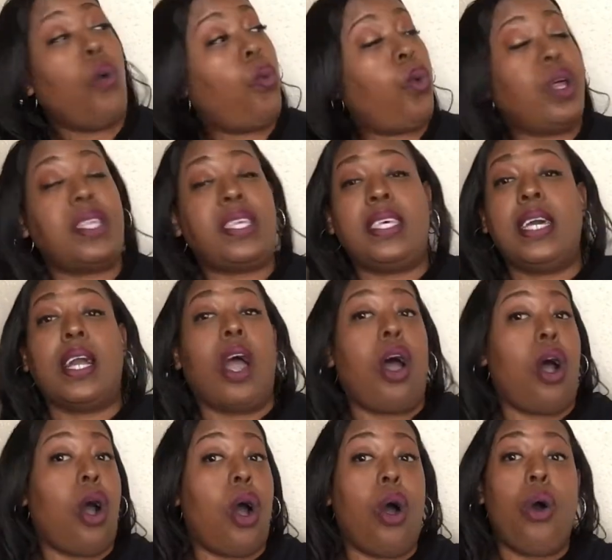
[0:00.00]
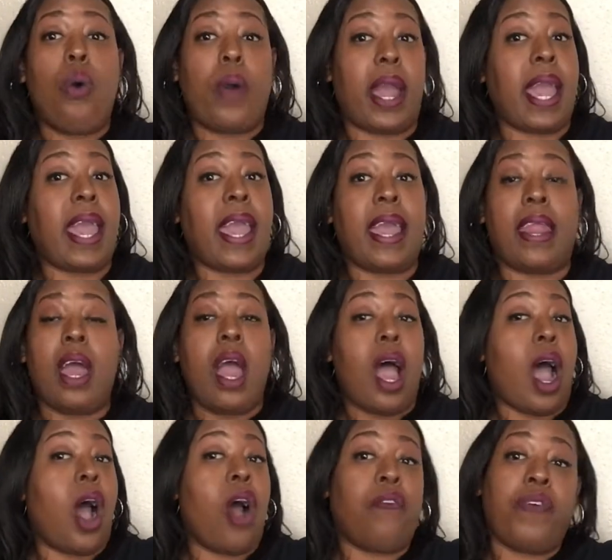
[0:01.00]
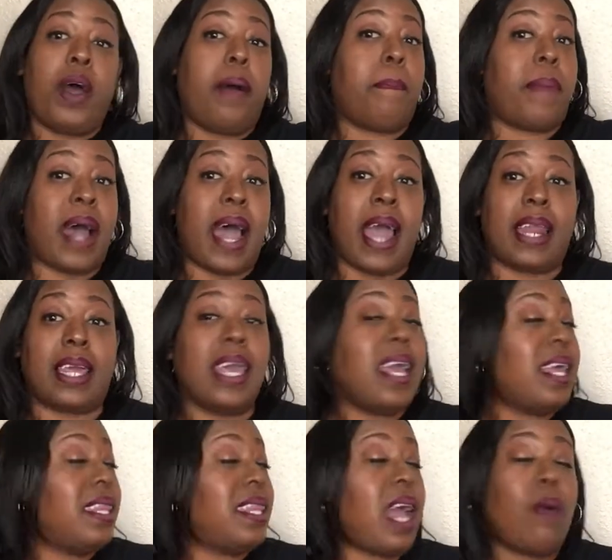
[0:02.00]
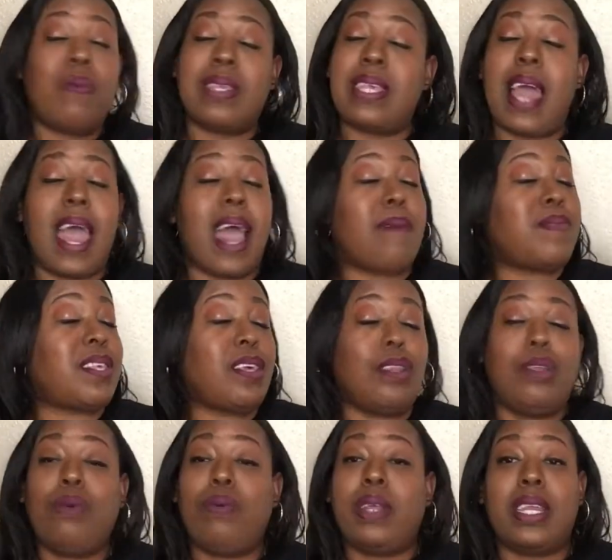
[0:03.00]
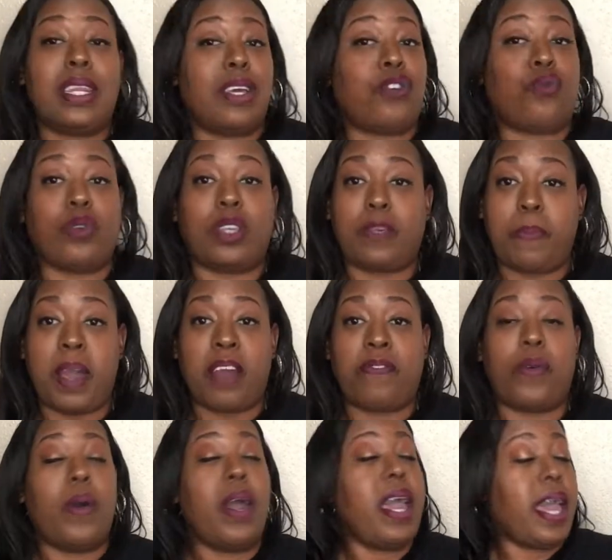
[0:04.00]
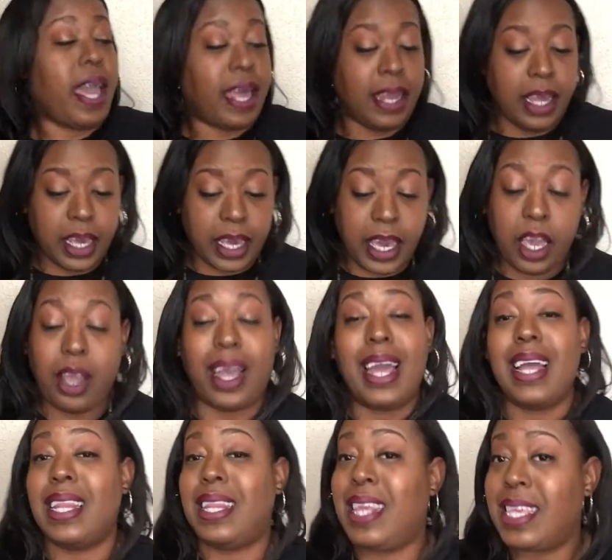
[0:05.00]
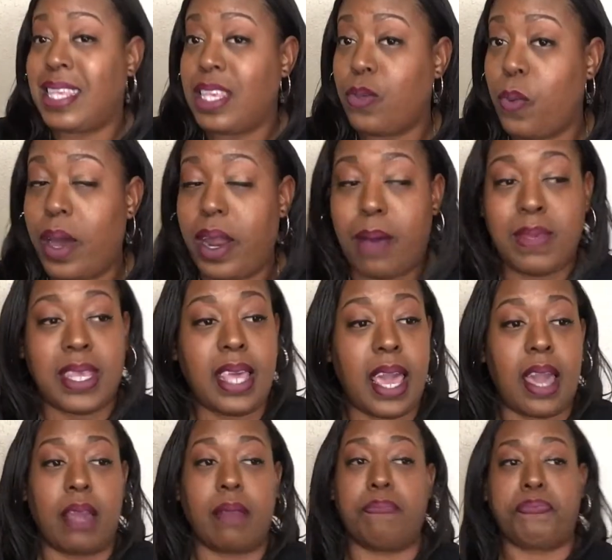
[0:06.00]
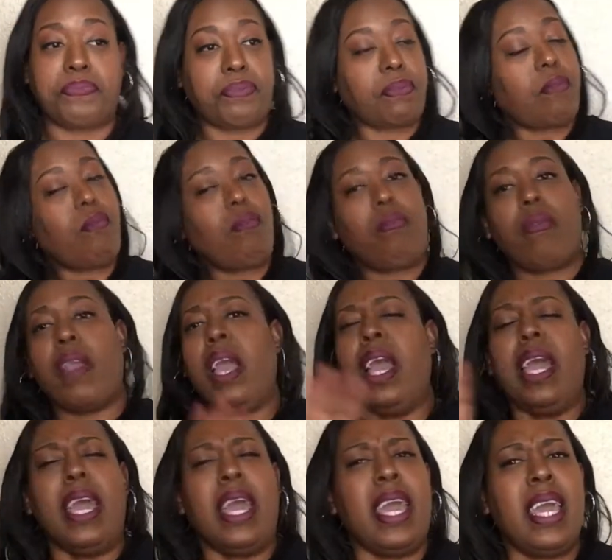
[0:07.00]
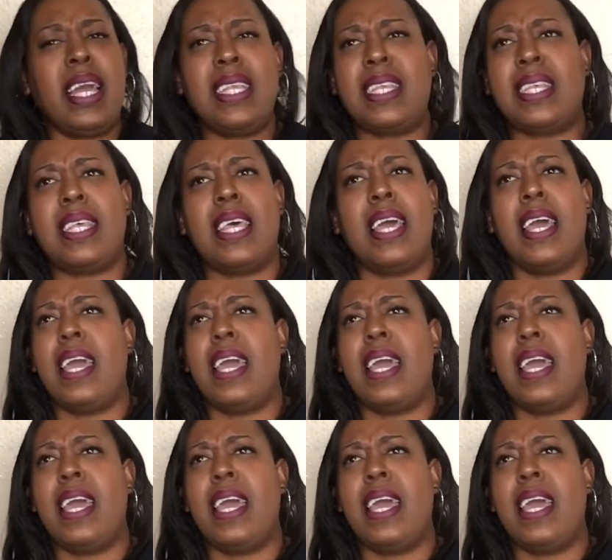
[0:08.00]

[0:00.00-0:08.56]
would have took her whole hand off her body. That was absolutely disrespectful. And look here, this is what I'm saying. It's